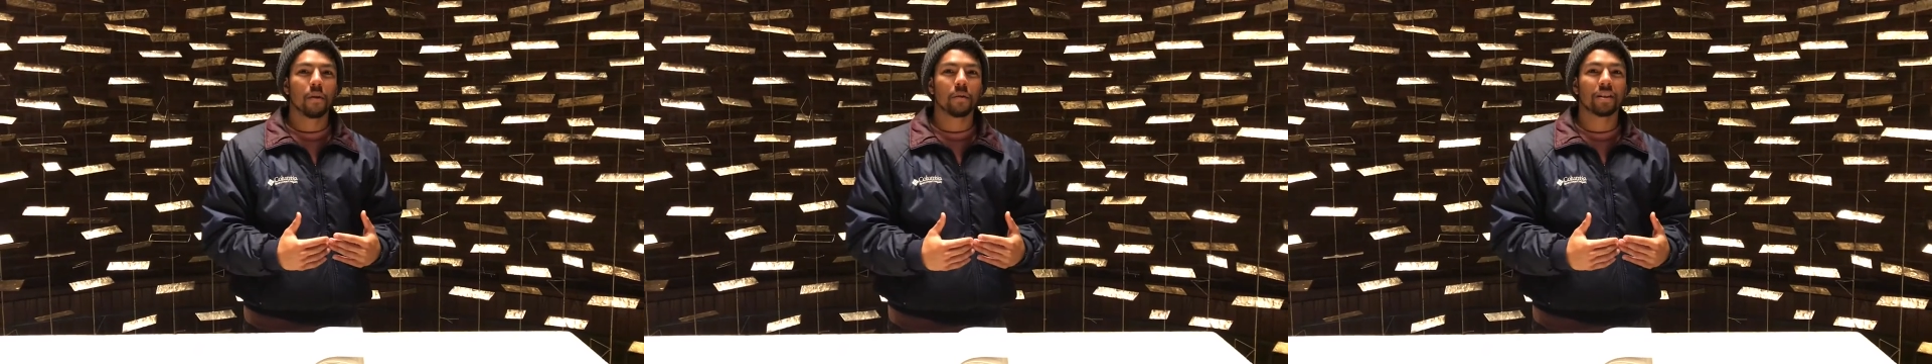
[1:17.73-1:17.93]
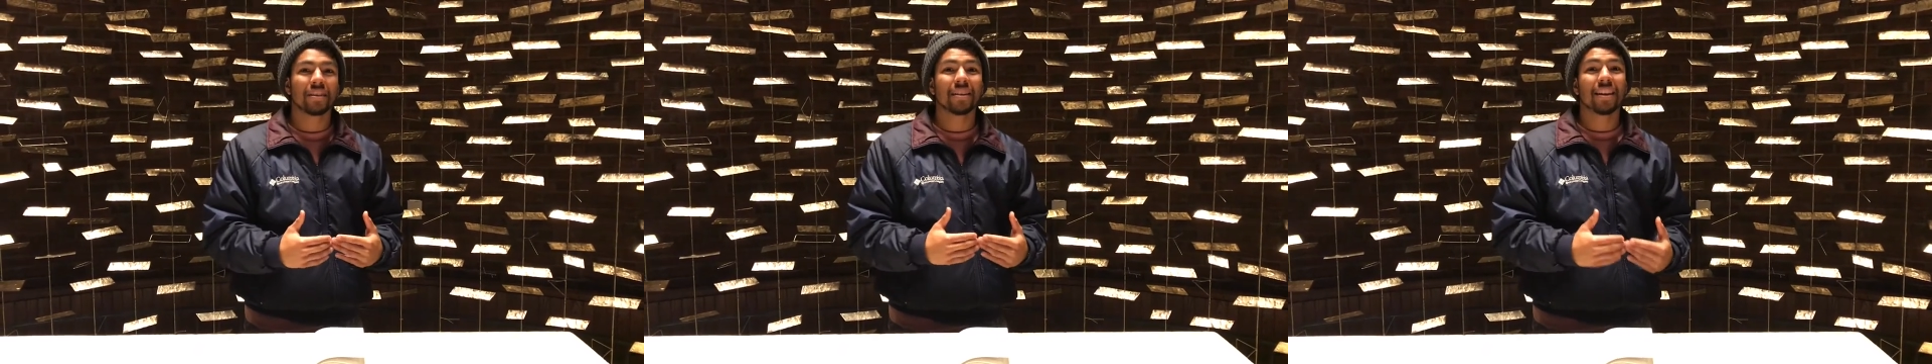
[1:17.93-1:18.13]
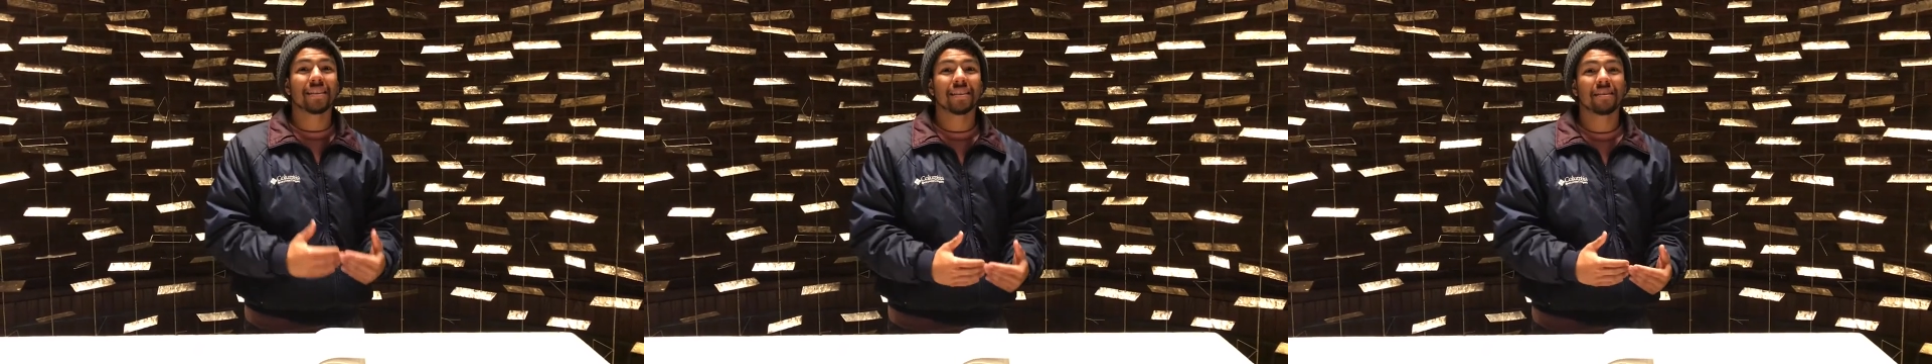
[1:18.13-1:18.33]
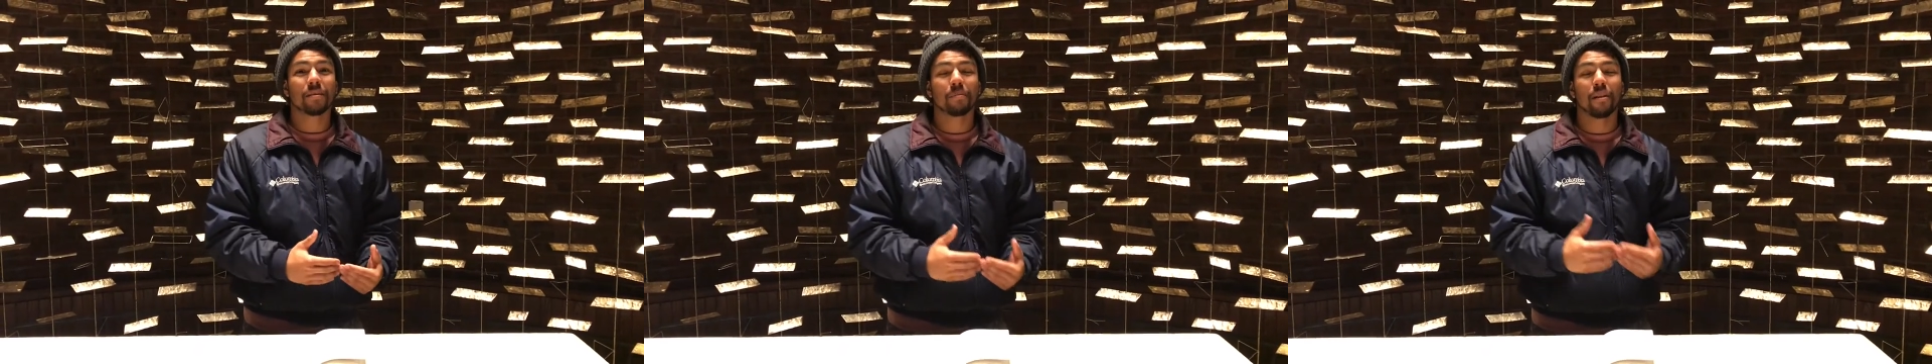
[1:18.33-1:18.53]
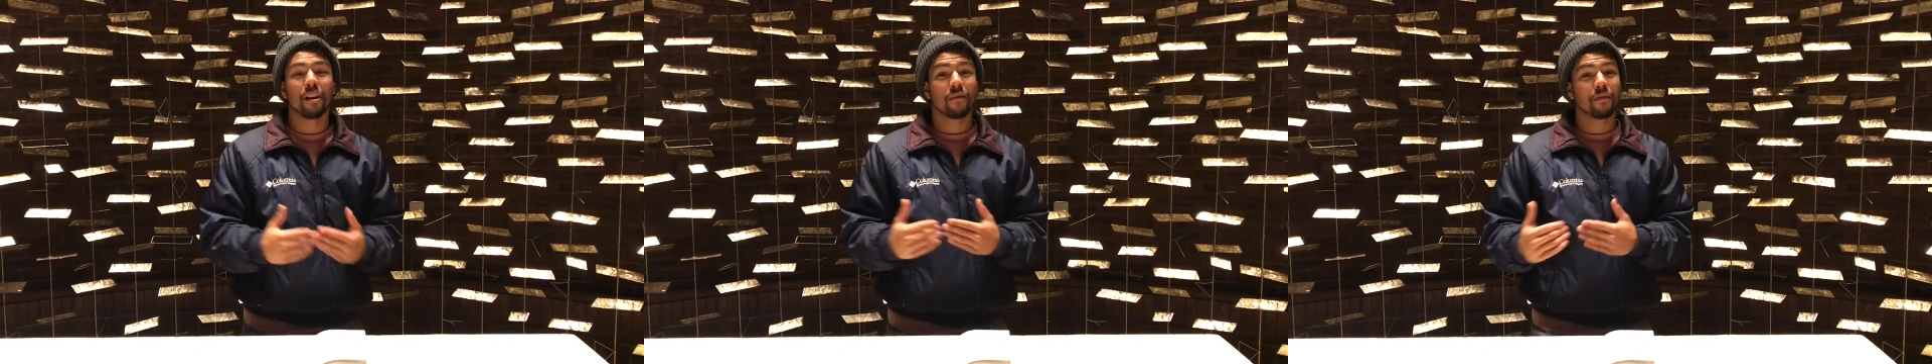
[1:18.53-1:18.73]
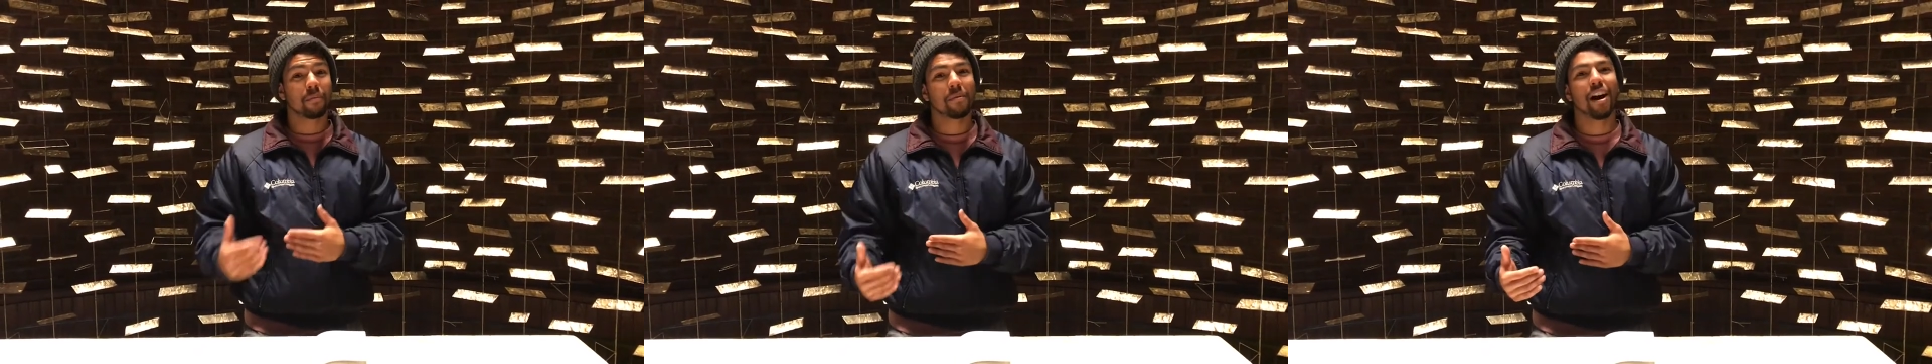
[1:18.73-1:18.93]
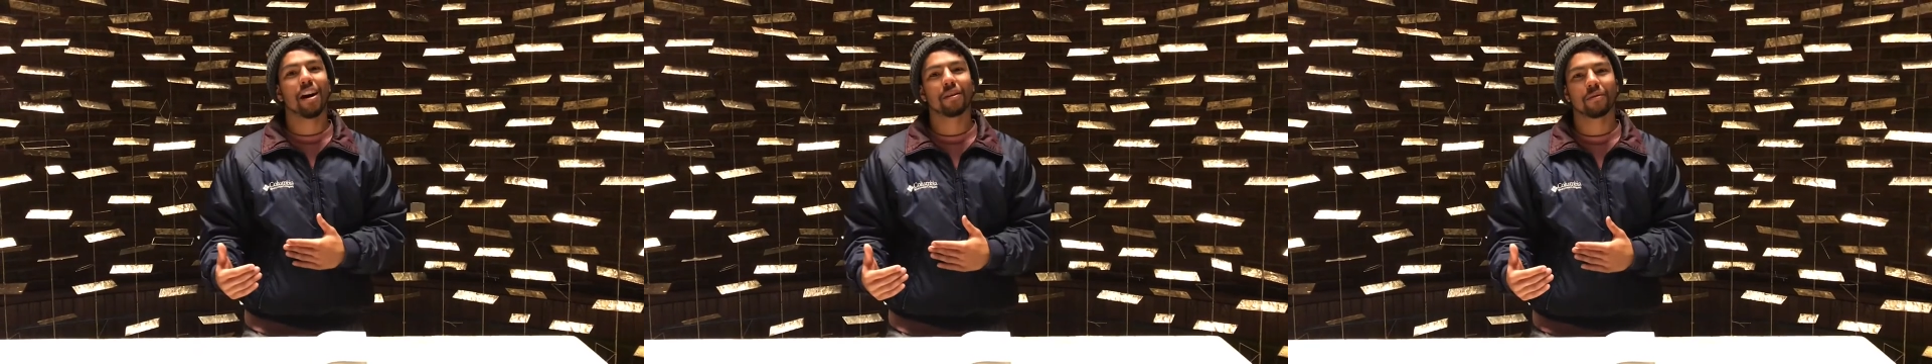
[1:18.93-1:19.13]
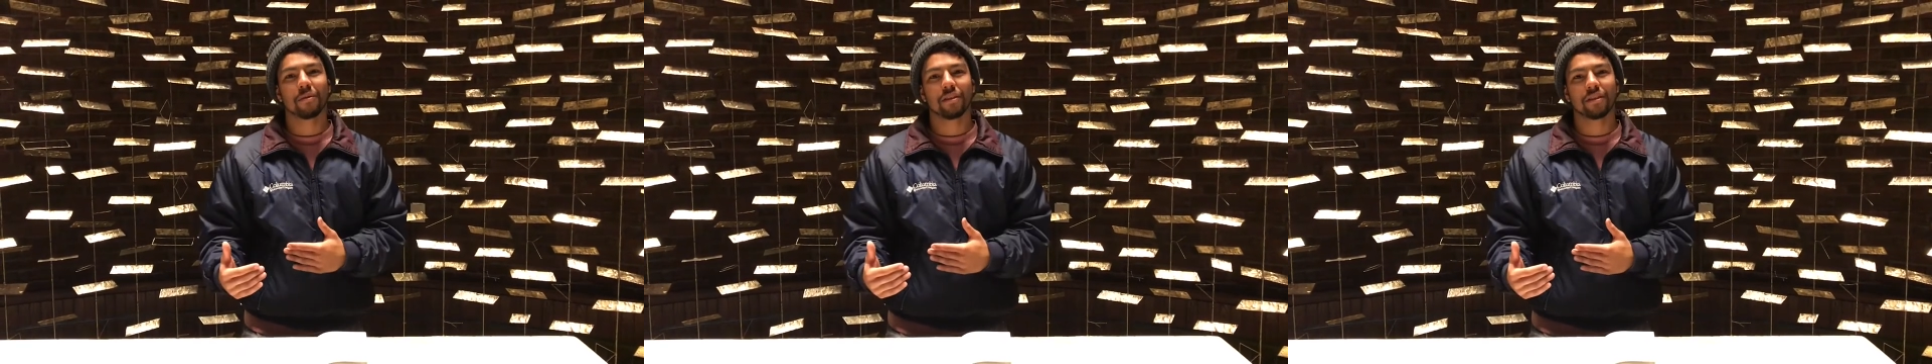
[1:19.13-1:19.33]
which sets us apart from
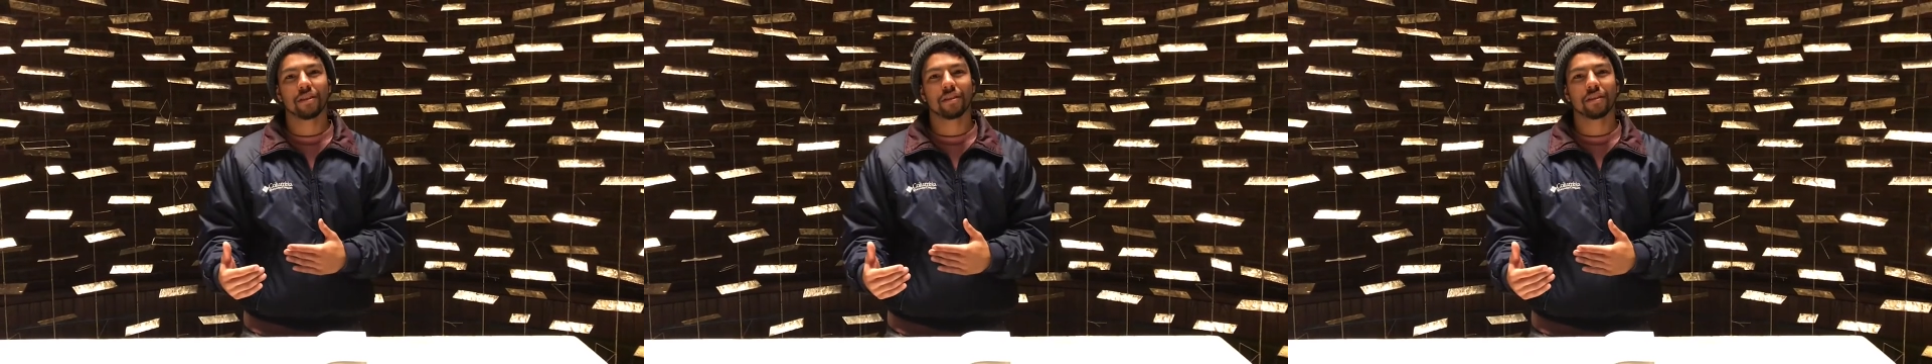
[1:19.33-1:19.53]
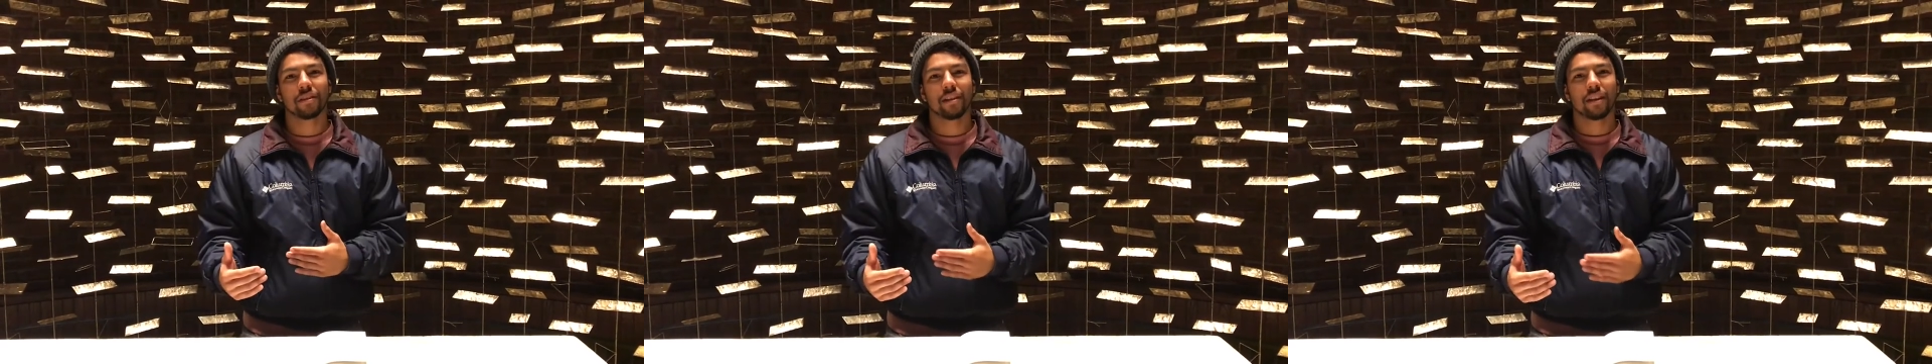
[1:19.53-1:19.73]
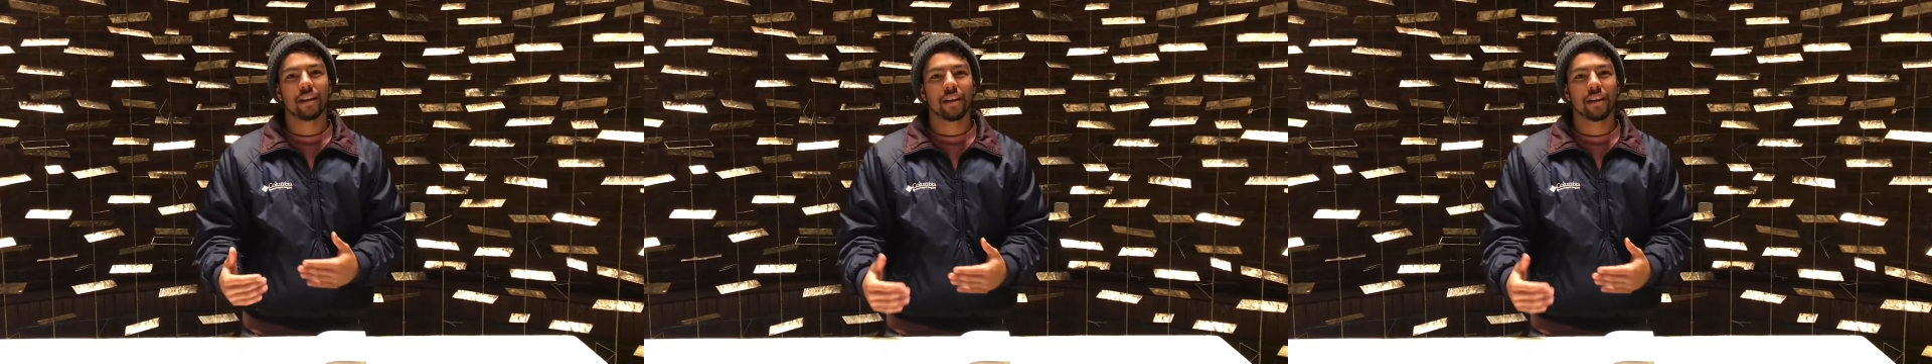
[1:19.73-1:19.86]
non-Christians.